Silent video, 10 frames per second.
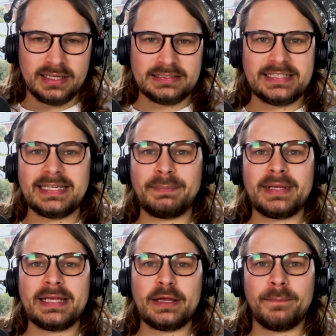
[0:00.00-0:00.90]

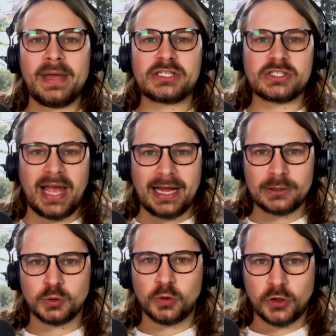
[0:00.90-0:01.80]
GDP measures
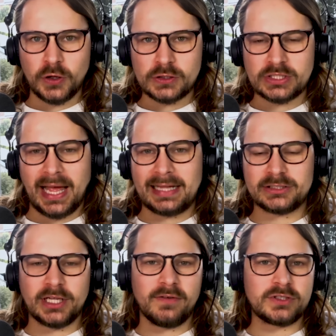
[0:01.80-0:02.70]
actual goods and
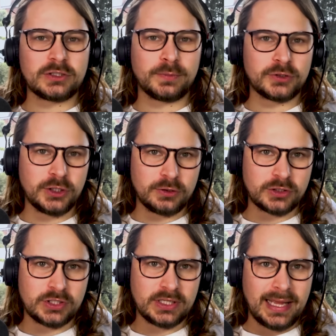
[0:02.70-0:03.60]
services
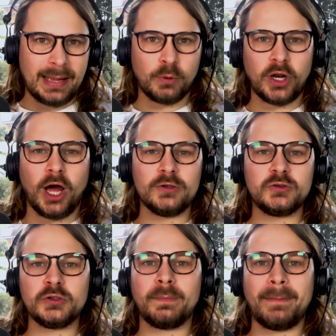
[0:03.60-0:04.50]
produced, a
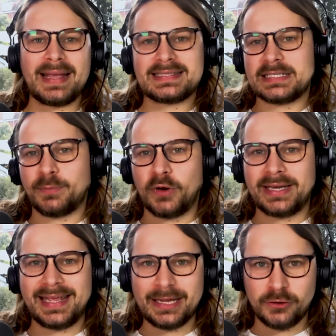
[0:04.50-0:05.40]
100 basis point
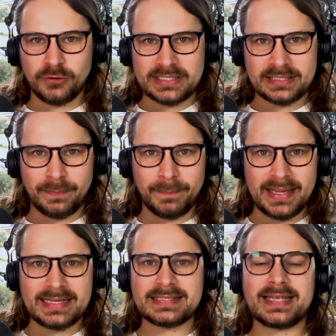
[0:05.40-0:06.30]
increase
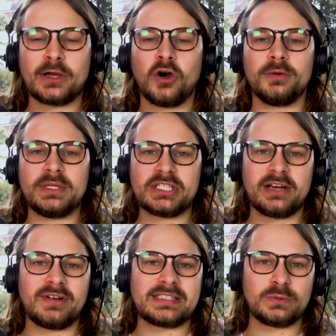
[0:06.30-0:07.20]
means the economy
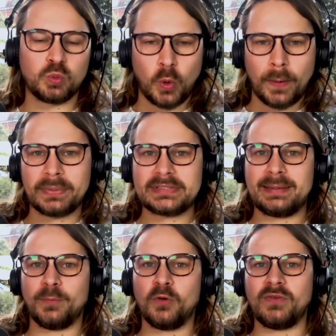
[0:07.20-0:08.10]
generated 1%
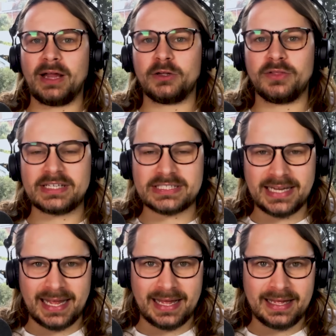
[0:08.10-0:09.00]
more value this
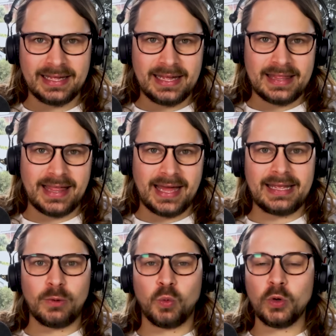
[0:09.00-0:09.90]
year than
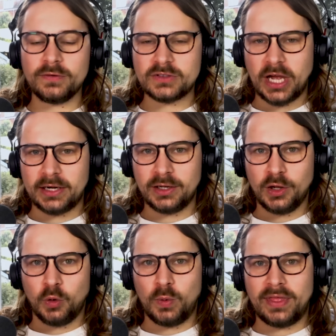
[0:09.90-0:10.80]
it would have done
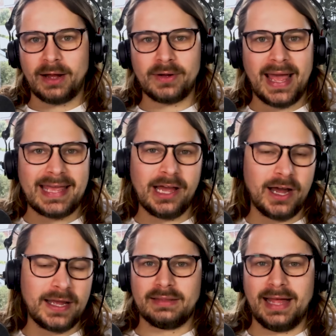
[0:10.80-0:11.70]
without
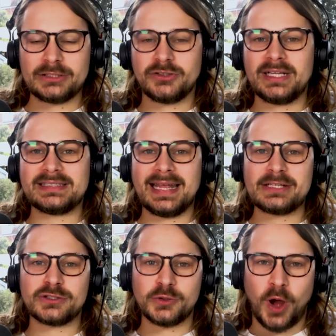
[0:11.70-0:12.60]
AI. That
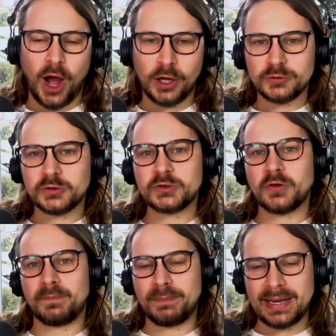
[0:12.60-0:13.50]
translates to hundreds
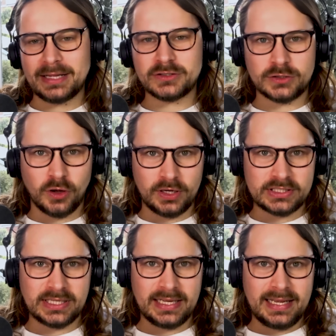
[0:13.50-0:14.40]
of billions of
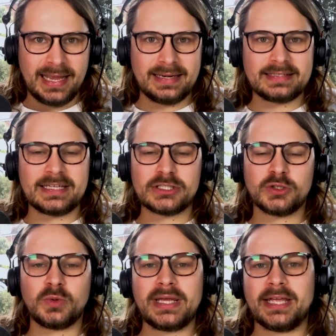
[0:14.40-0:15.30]
dollars in
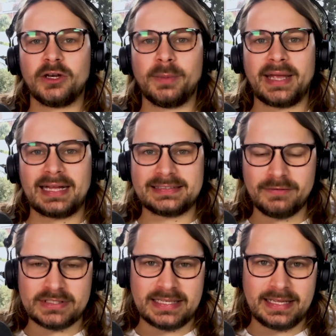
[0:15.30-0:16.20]
additional economic
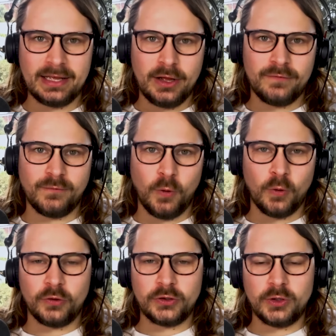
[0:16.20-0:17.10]
activity
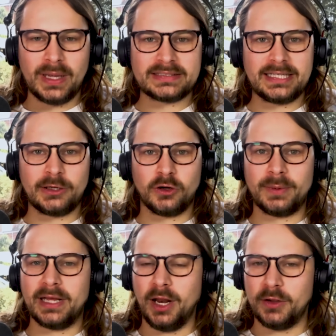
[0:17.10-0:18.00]
for the US
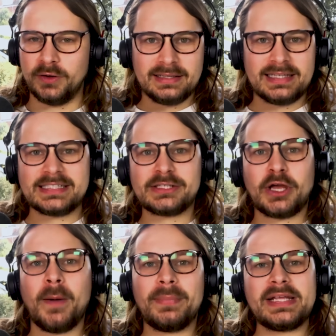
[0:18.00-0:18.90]
economy alone. This isn't
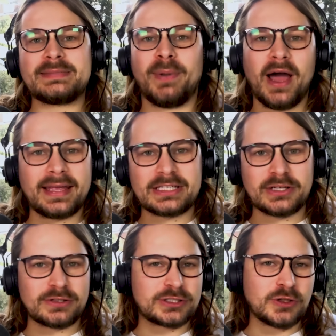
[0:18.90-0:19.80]
companies buying each
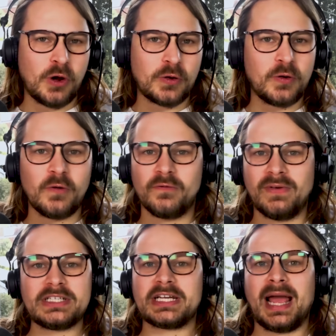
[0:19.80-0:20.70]
other stock or
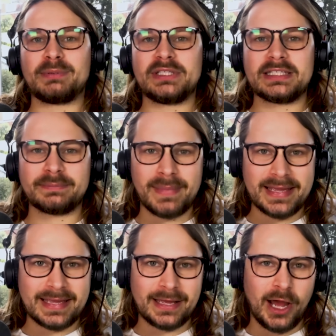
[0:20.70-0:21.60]
venture capitalists
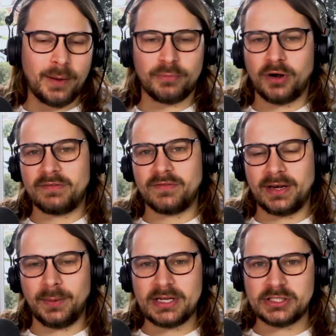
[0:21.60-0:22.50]
making up private
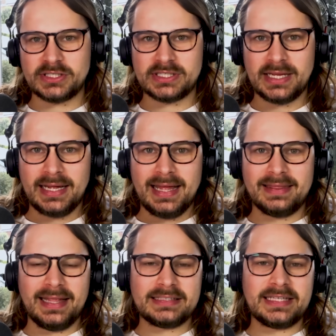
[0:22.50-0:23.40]
valuations.
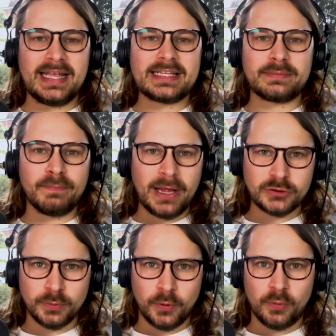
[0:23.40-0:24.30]
This is
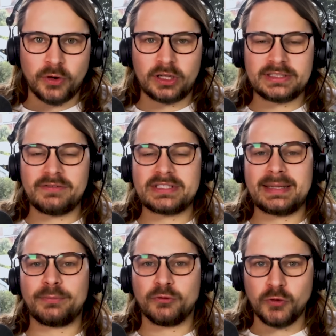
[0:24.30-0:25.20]
measurable productivity
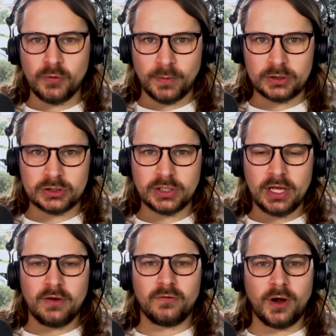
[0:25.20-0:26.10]
improvements
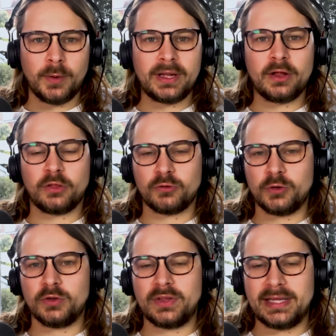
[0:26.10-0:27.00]
flowing
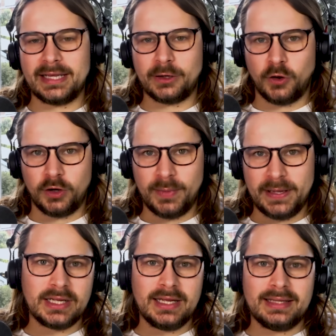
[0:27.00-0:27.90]
through the
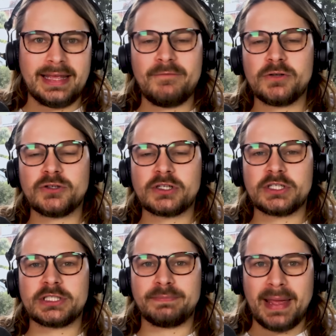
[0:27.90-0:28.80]
economy. The
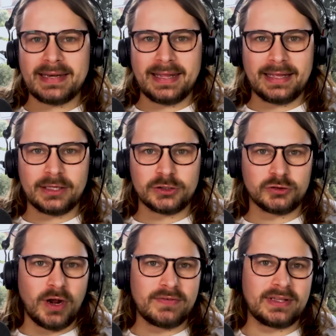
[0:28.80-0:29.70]
infrastructure spending
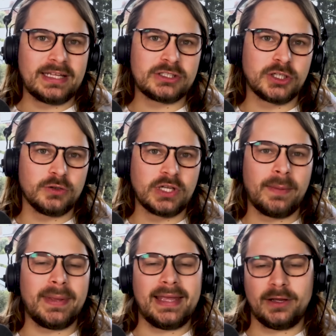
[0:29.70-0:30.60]
driving this shows
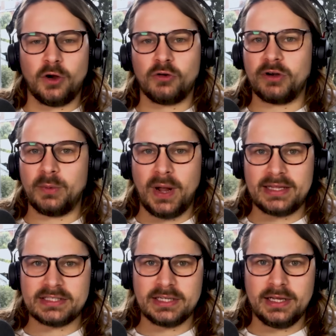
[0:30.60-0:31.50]
up in concrete
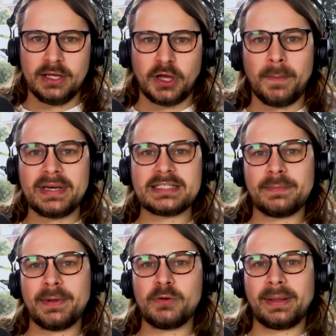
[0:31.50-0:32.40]
ways. Companies are
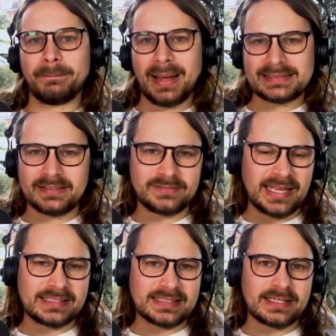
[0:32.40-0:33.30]
building massive
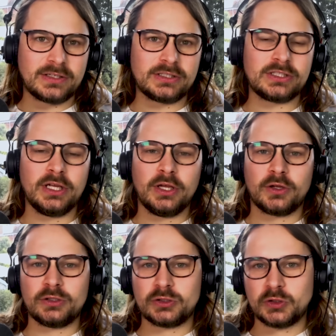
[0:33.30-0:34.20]
data centers
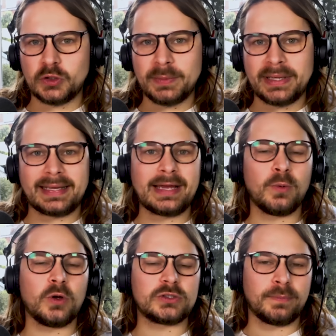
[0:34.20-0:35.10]
consuming
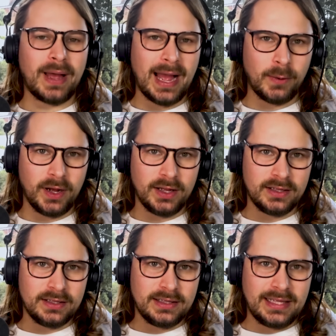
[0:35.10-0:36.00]
gigawatts of power.
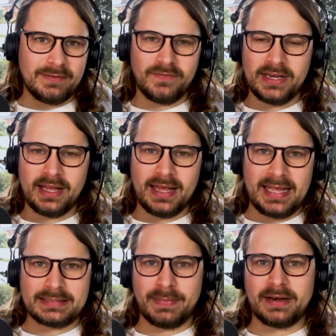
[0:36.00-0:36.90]
NVIDIA
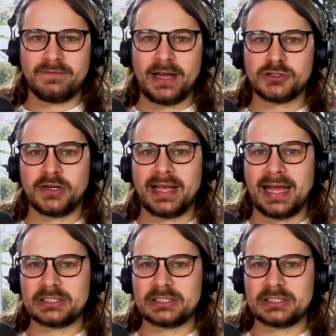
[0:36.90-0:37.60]
is manufacturing and